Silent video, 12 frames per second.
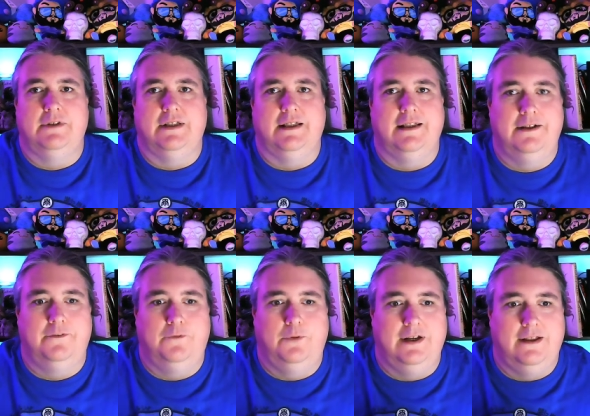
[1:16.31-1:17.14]
to
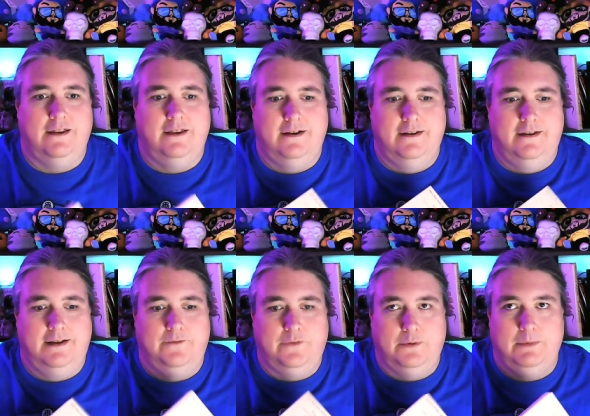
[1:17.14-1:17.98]
live with the
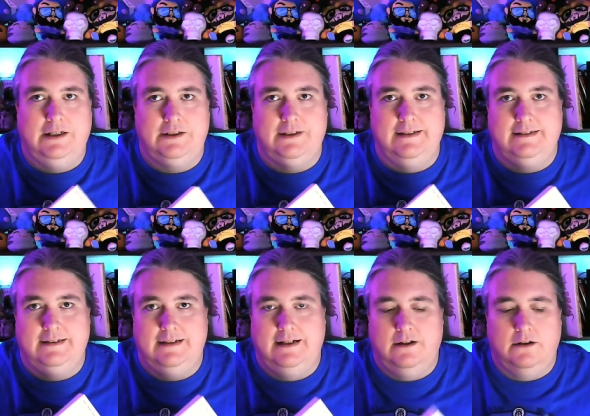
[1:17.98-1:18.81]
information that's
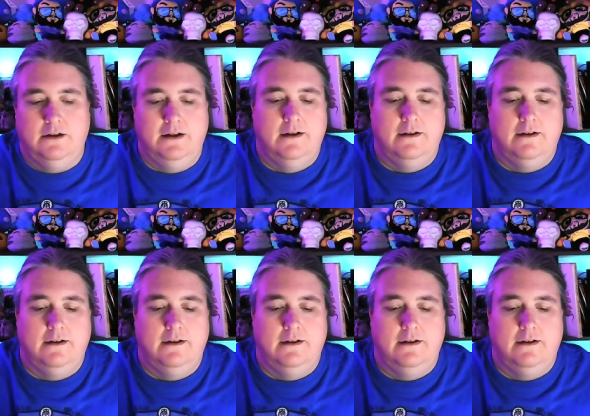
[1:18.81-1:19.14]
in here.